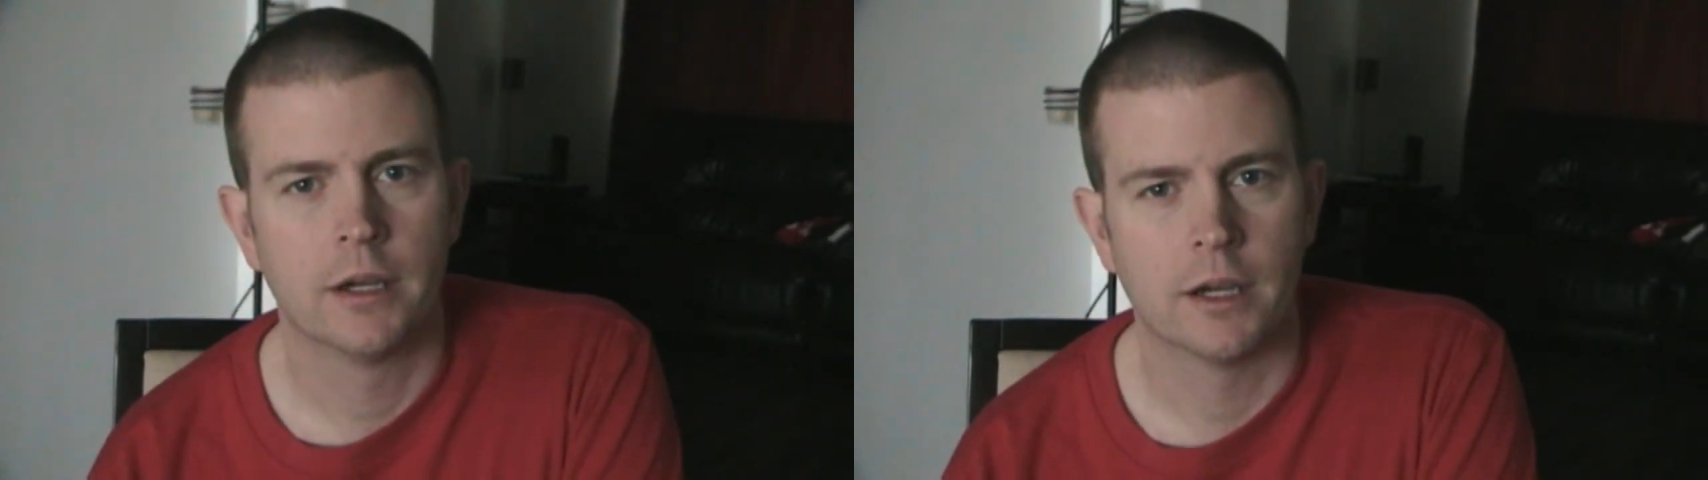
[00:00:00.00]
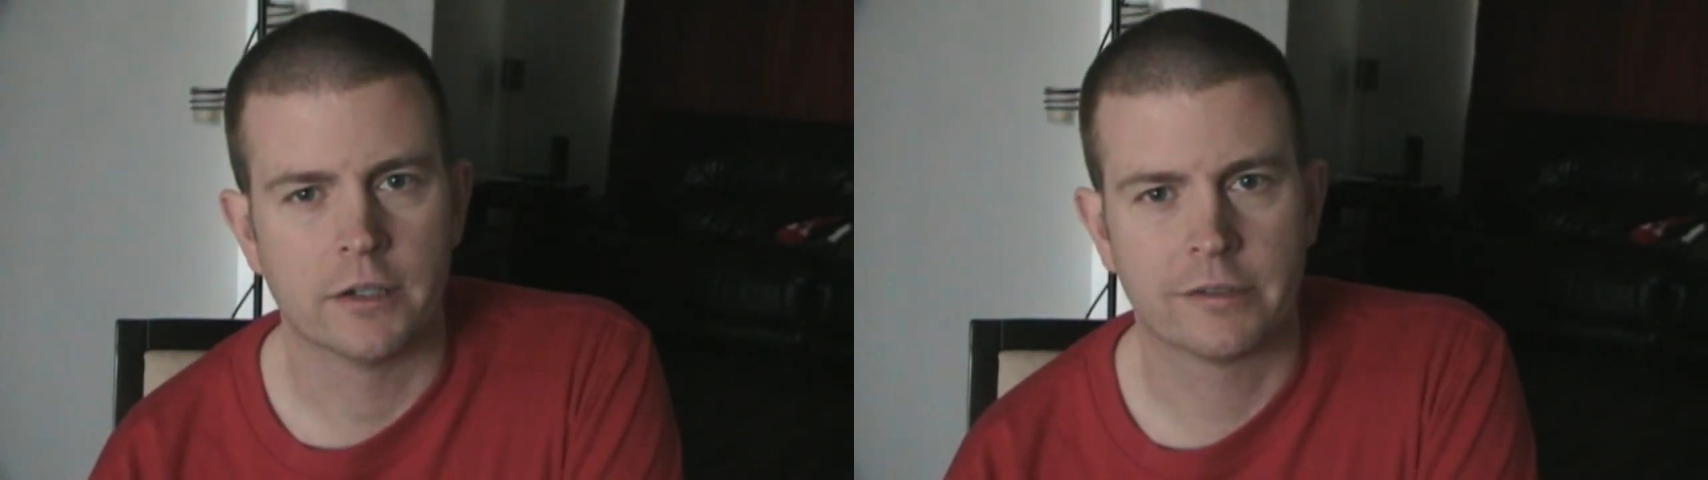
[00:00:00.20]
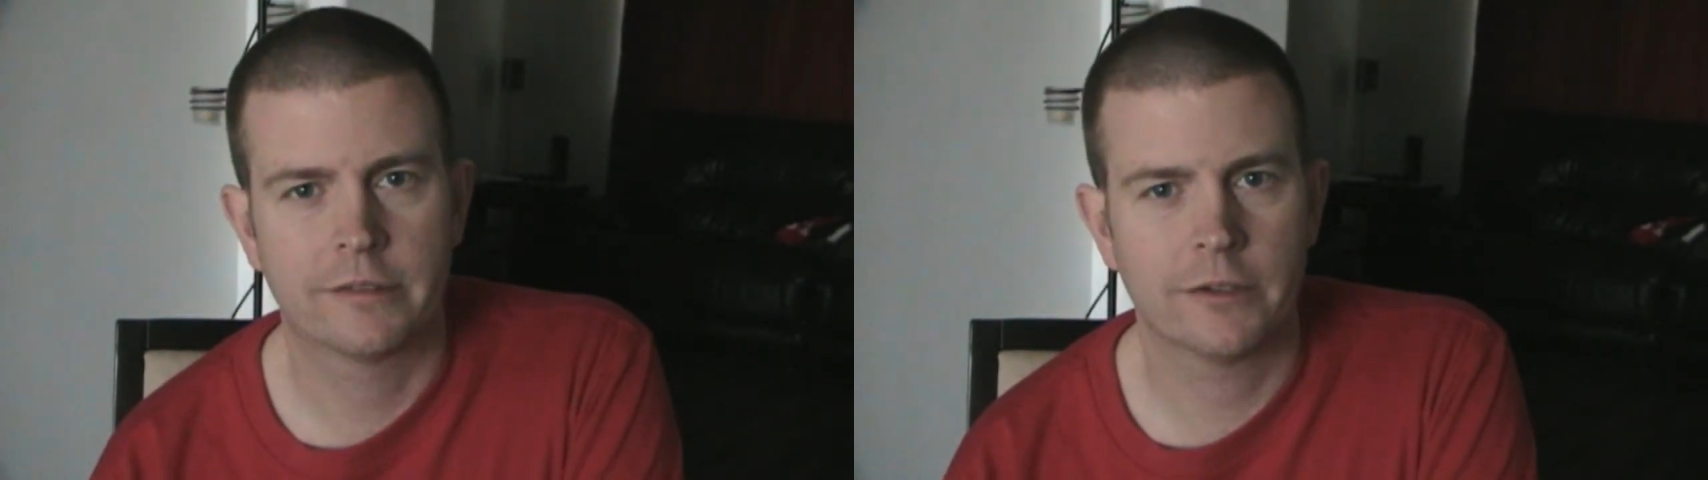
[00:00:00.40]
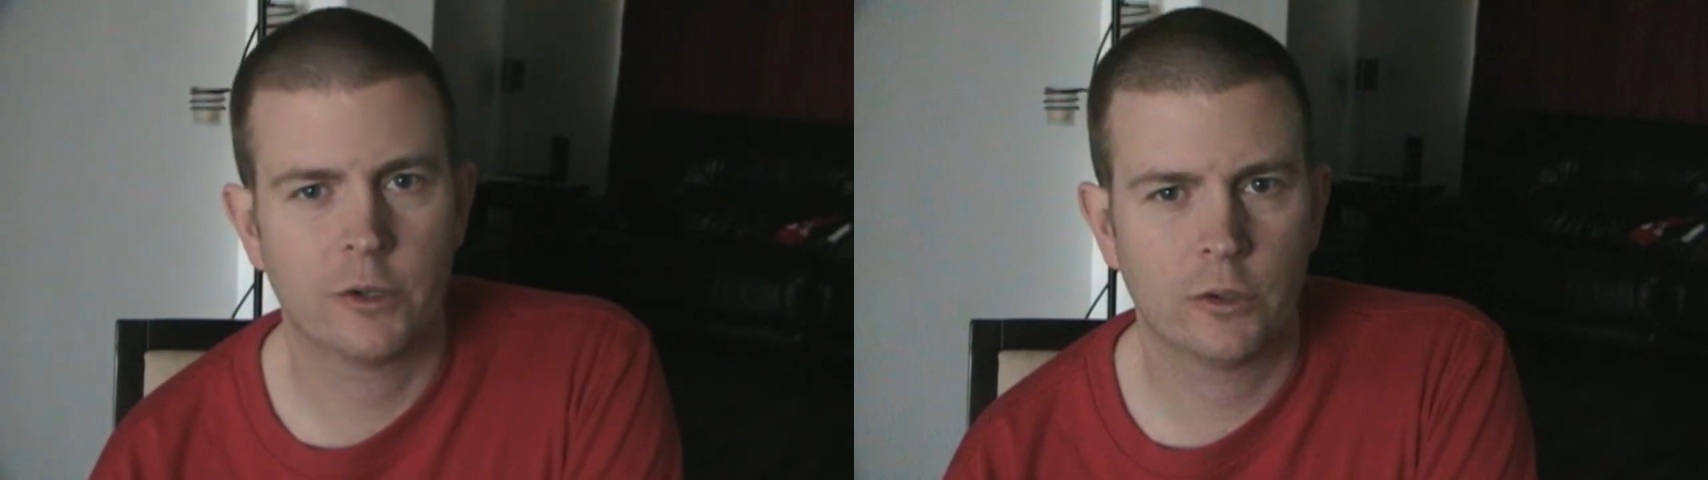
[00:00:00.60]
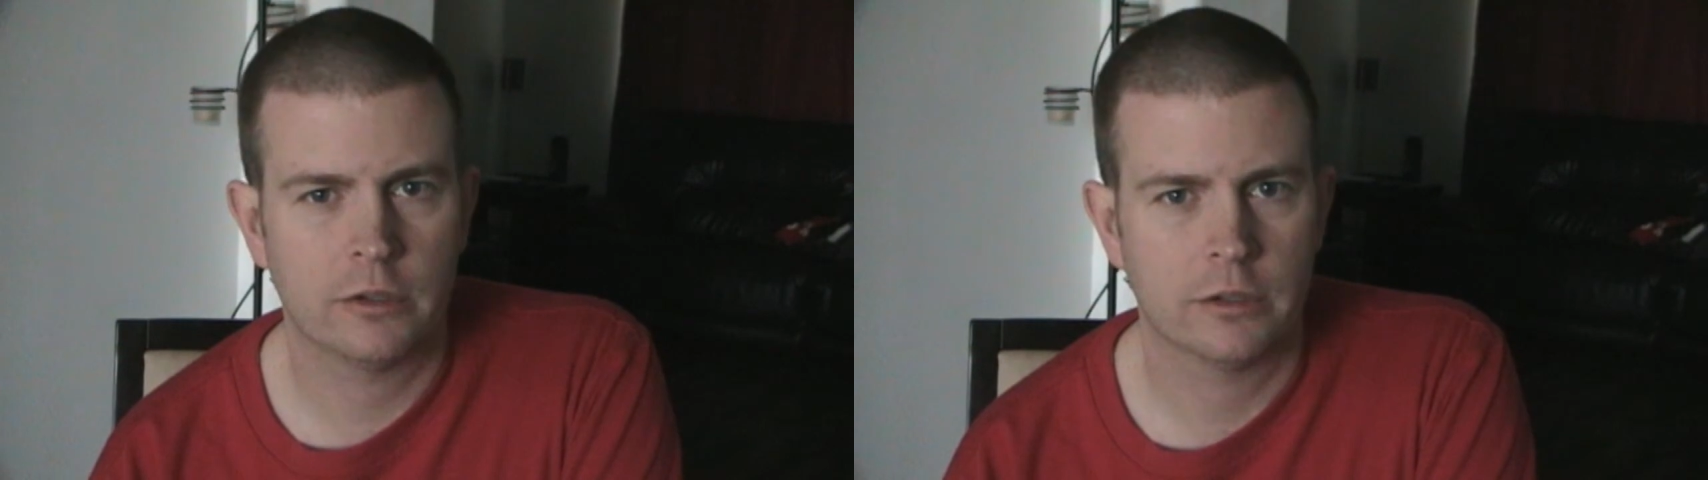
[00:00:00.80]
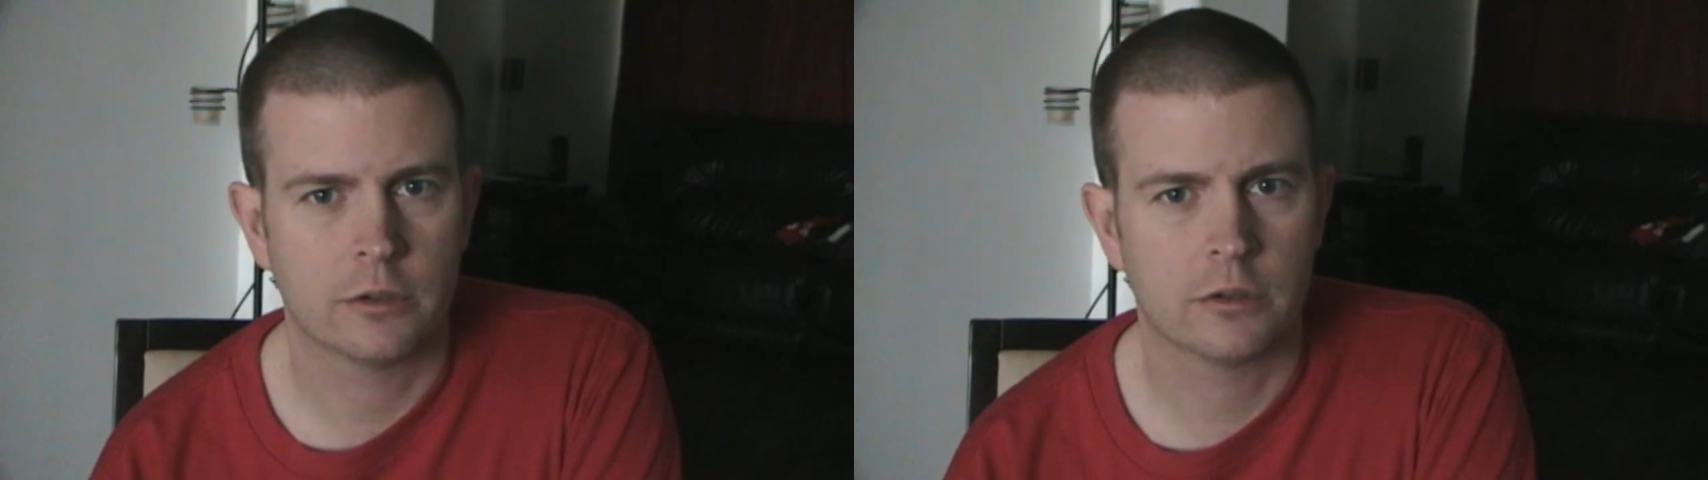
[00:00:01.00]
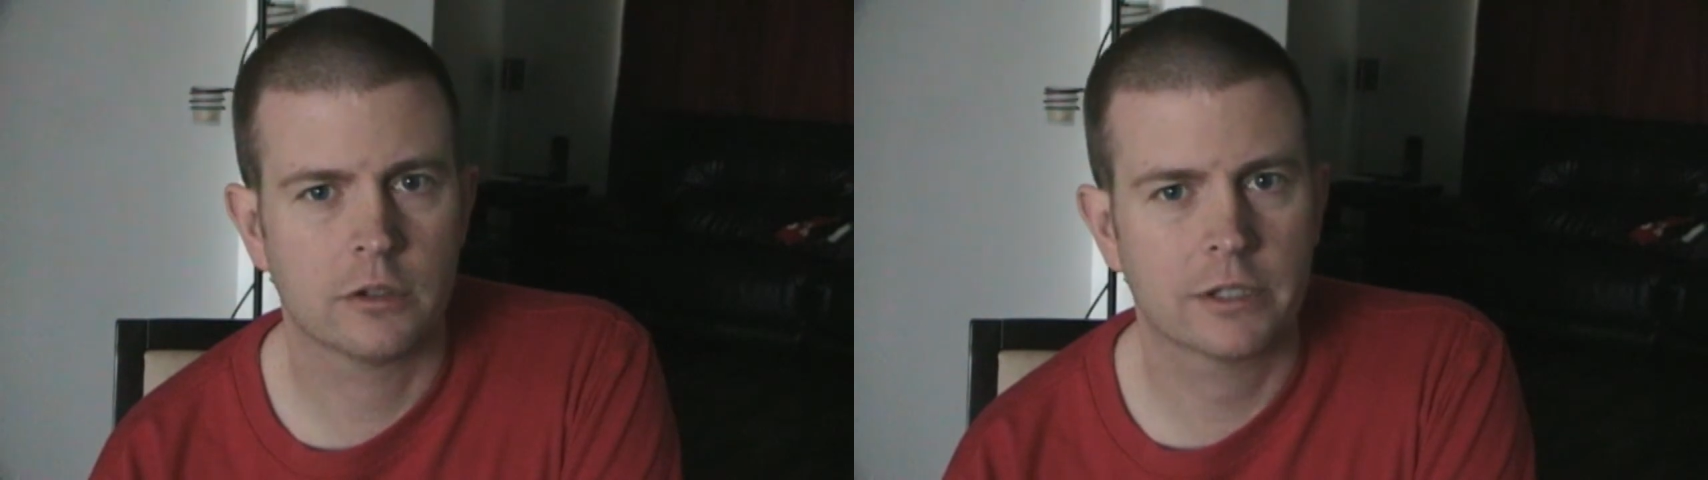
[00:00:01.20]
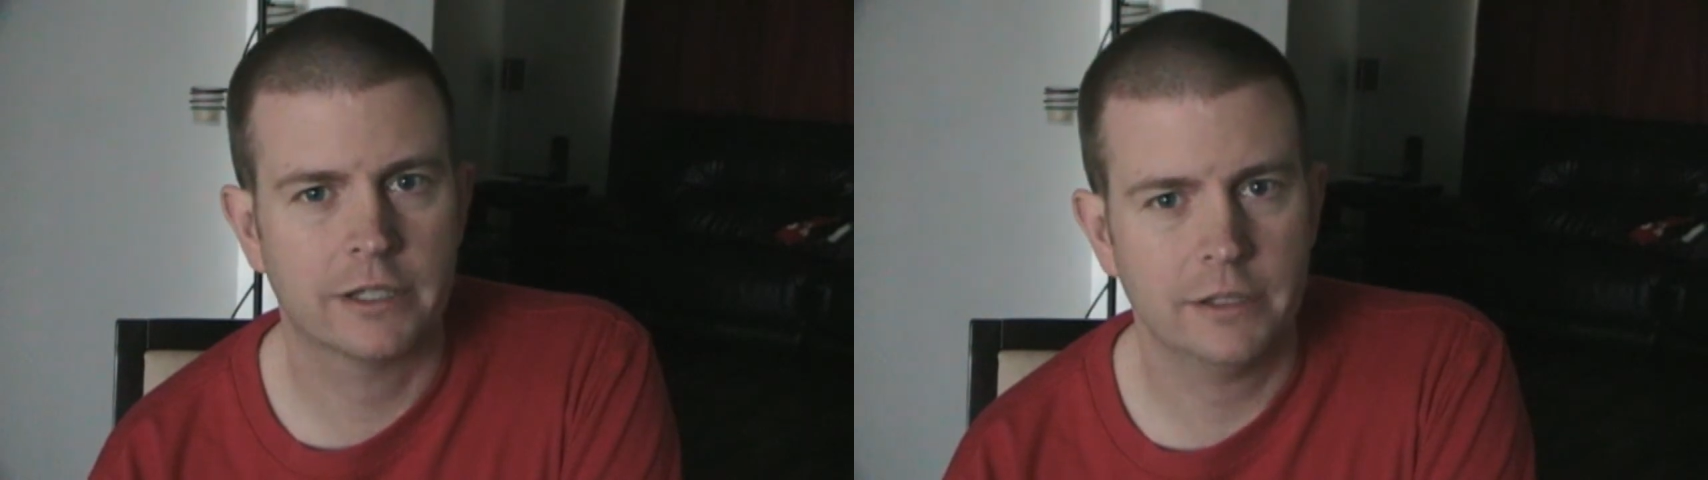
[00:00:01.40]
Uh, still
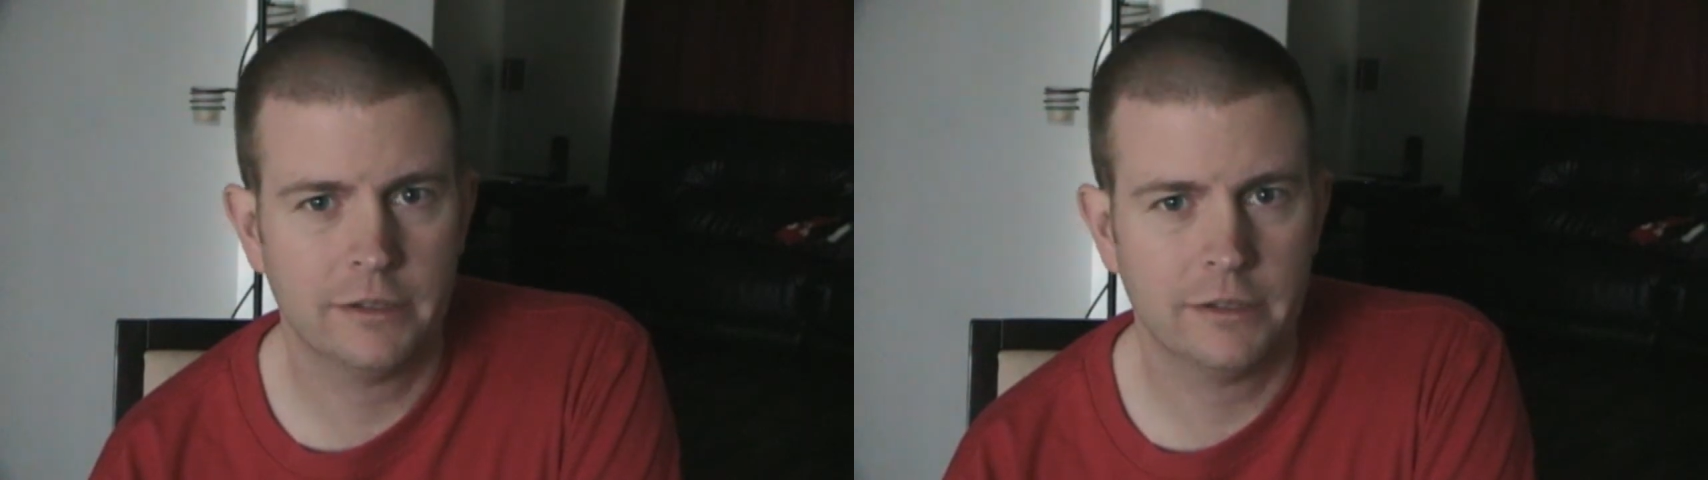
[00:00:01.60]
looking